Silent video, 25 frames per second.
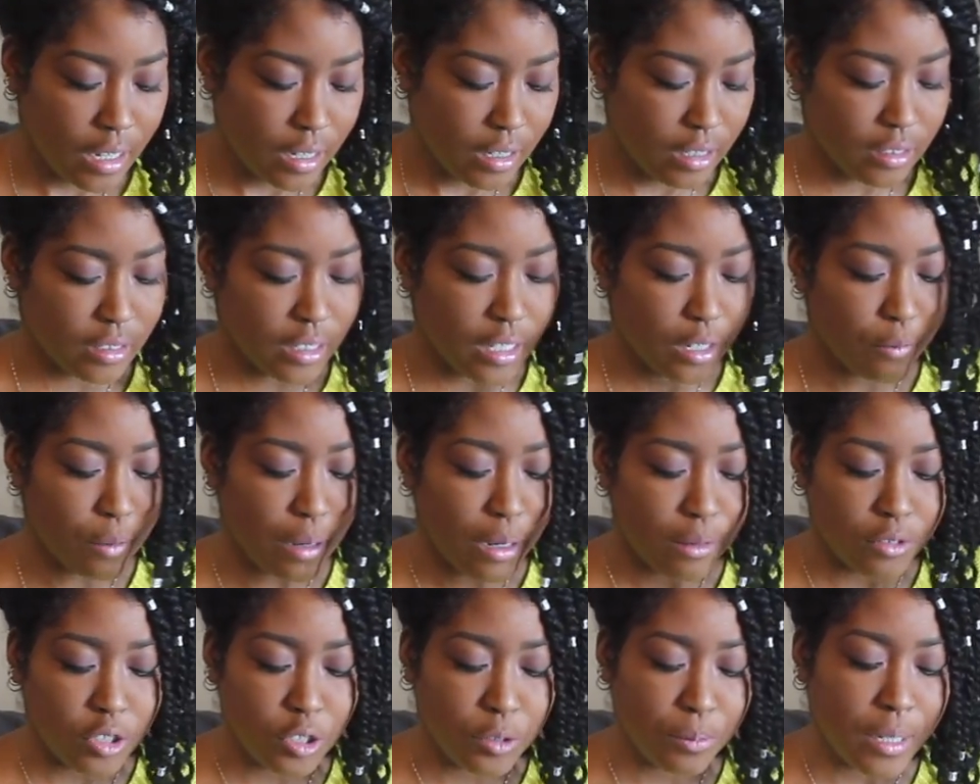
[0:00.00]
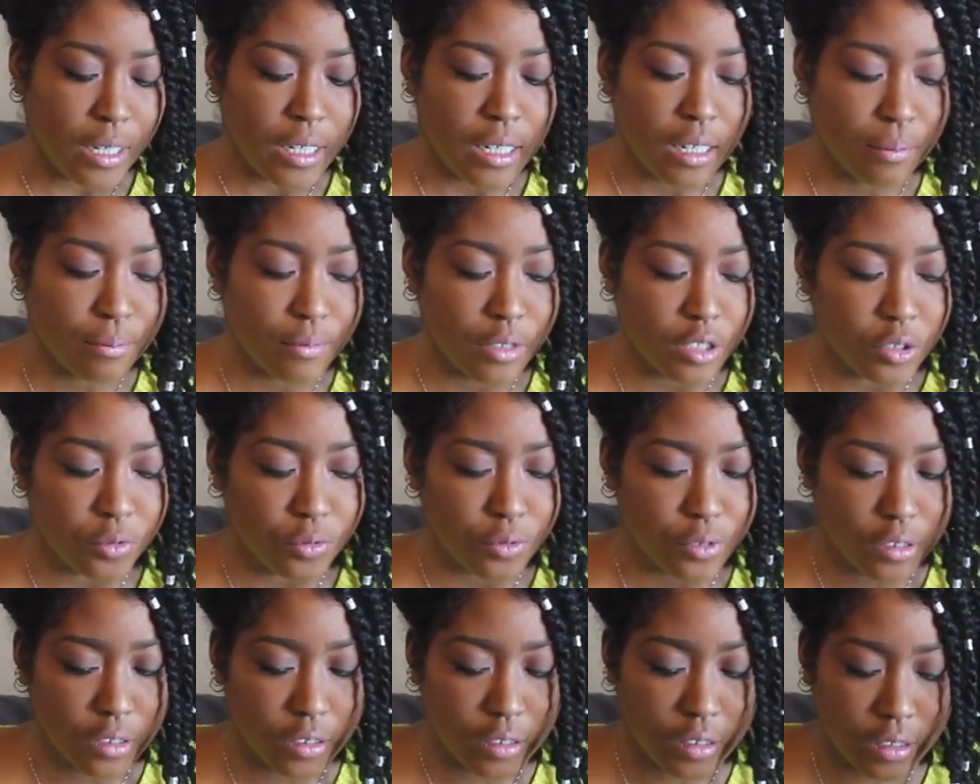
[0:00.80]
And it's like, why would you pay that much
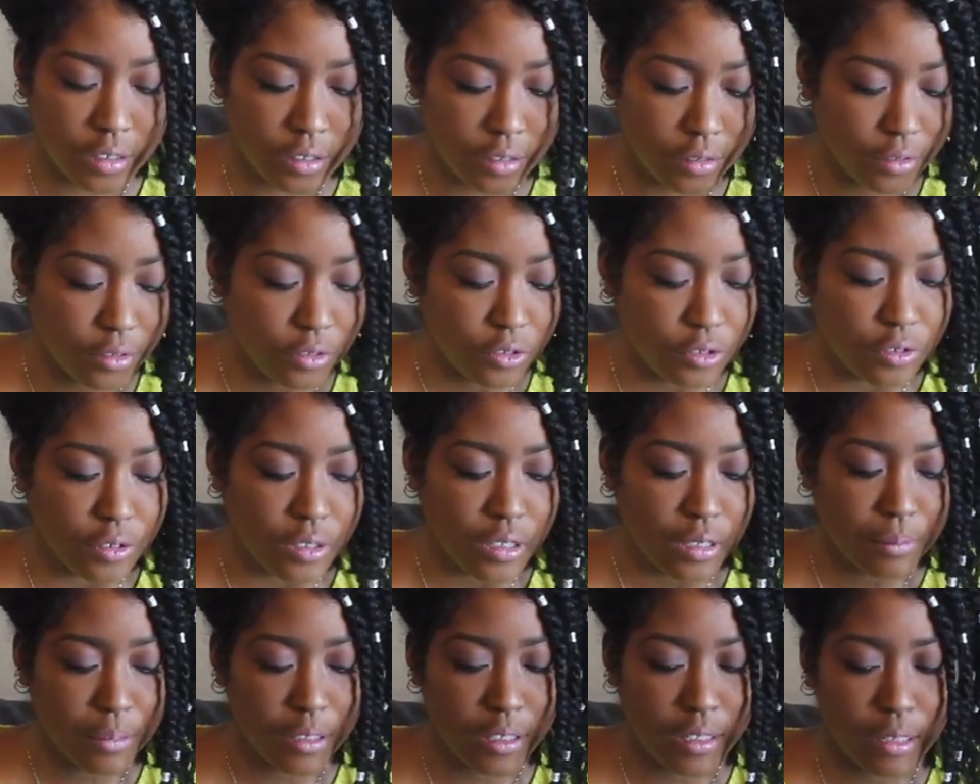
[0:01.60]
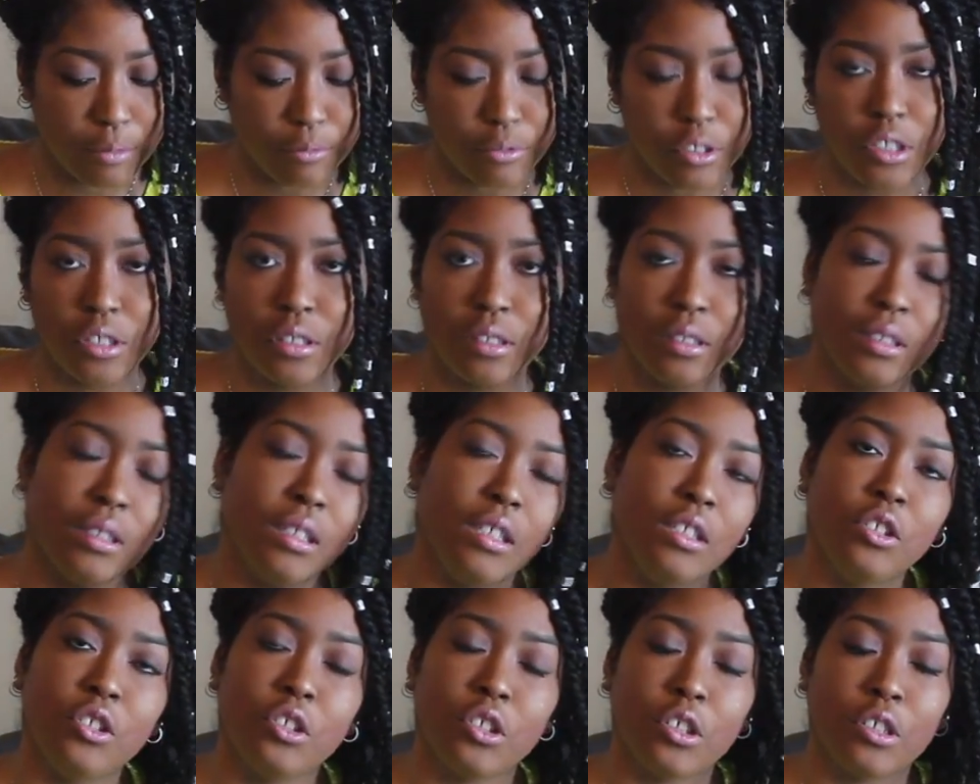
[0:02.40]
for, you know, something that was just a
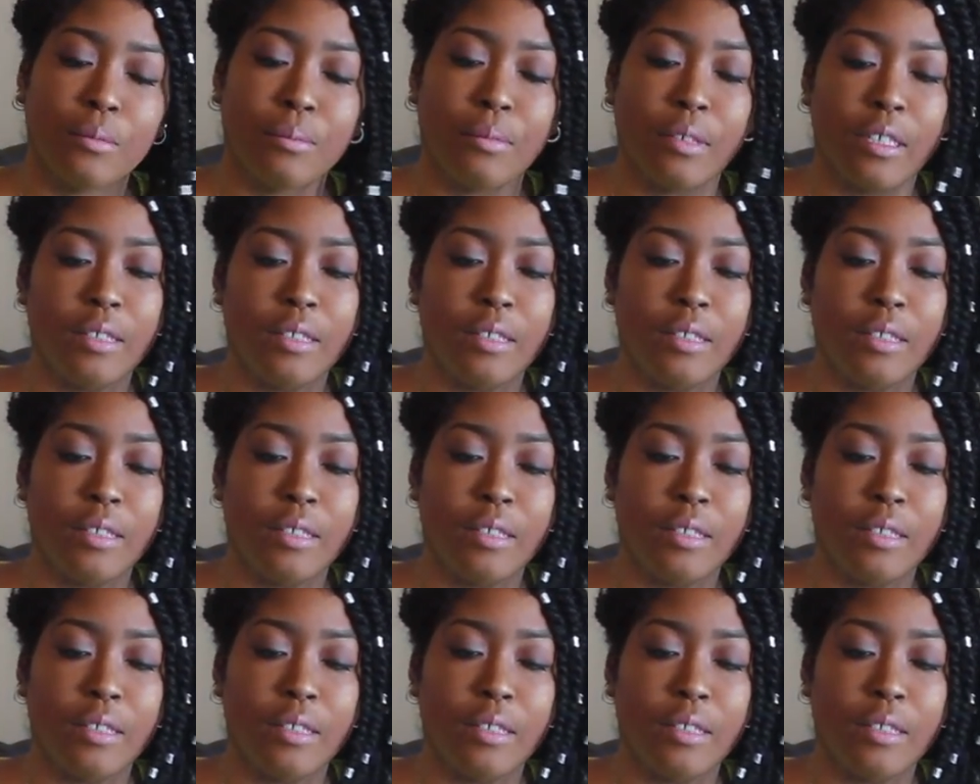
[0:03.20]
t-shirt,